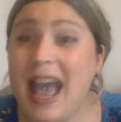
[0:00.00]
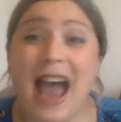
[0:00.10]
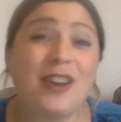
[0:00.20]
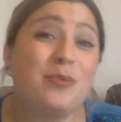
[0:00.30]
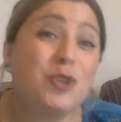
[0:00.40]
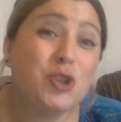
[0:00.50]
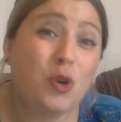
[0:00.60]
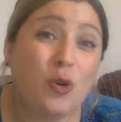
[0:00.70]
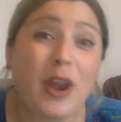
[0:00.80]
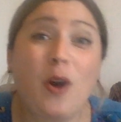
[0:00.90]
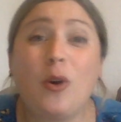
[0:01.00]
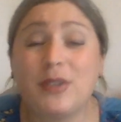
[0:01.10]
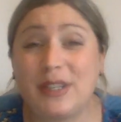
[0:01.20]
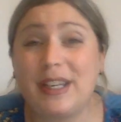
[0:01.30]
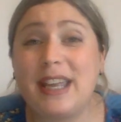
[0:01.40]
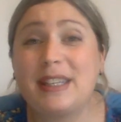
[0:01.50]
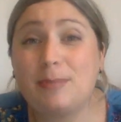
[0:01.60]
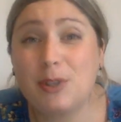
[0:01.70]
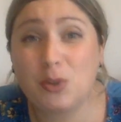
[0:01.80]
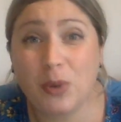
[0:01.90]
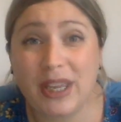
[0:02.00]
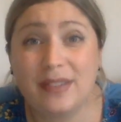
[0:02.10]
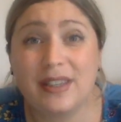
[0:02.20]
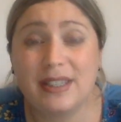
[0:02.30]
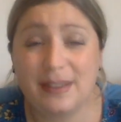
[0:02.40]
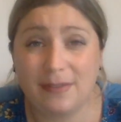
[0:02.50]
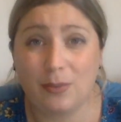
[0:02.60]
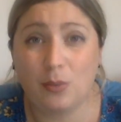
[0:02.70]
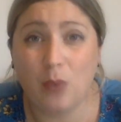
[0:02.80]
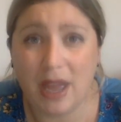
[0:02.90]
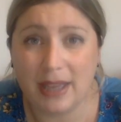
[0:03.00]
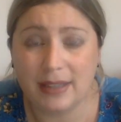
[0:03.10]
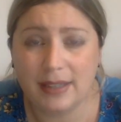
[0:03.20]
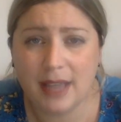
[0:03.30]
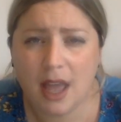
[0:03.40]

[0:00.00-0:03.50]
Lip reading: and I'm sure it oscillates between the different ways.